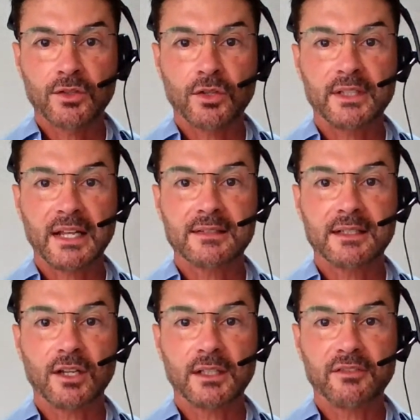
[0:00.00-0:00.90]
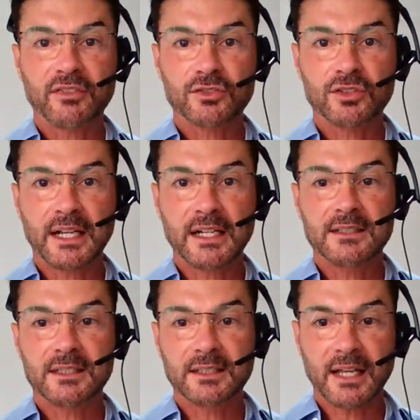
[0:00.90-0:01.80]
So there's another
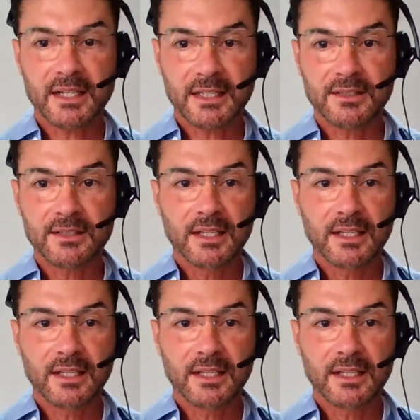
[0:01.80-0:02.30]
functionality that is